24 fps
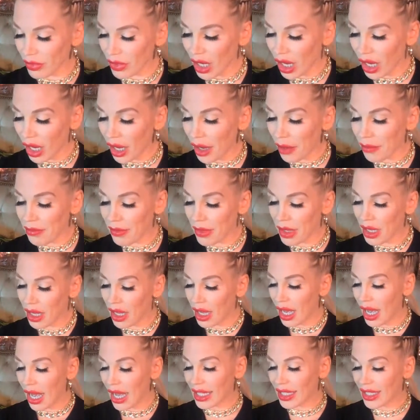And
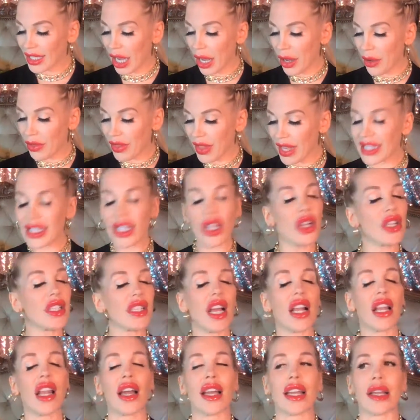so there's lots
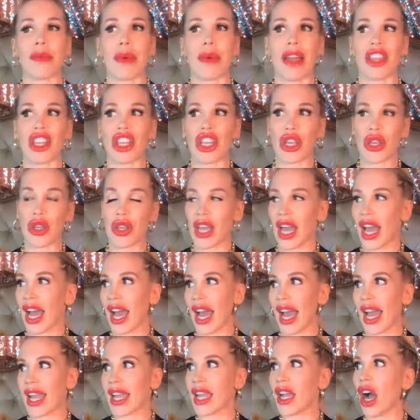I like about the
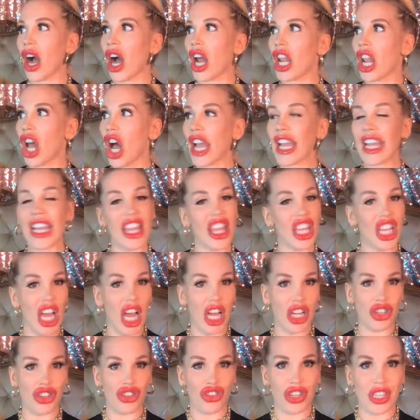UK. I like the
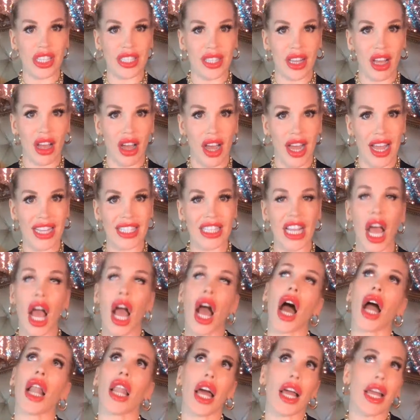countryside.
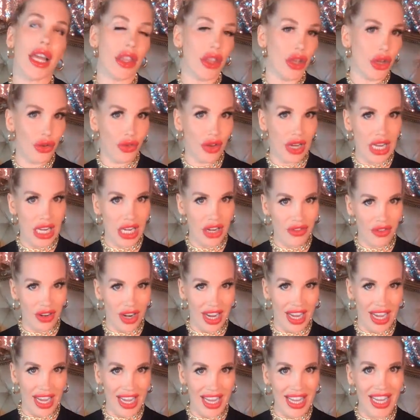I like the
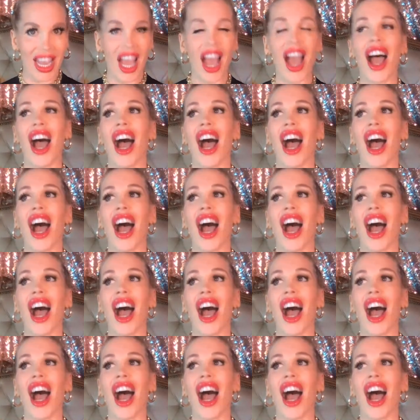greenery.